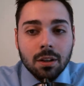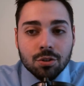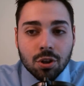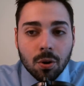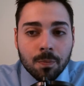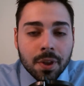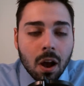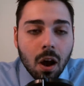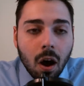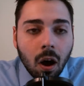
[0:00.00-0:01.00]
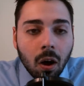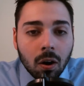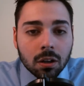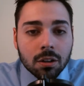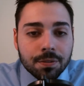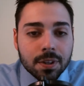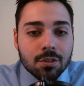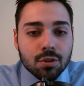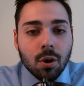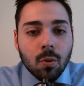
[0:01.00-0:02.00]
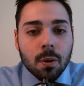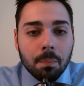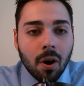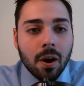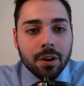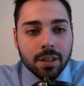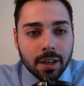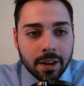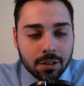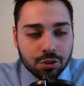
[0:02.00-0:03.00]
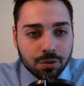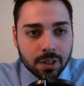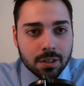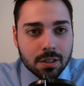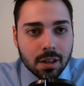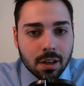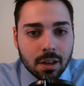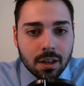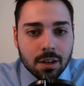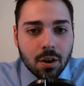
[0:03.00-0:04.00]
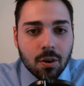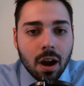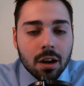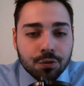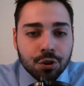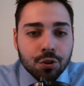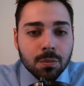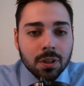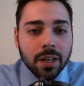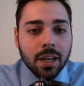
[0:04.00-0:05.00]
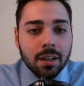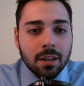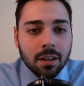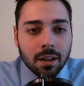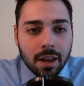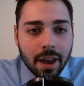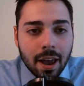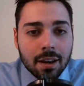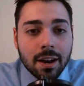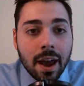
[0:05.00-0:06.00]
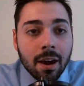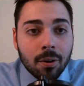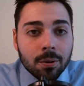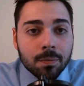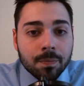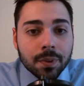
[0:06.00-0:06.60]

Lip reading: So, all of these lower body injuries, kind of accumulated. And now,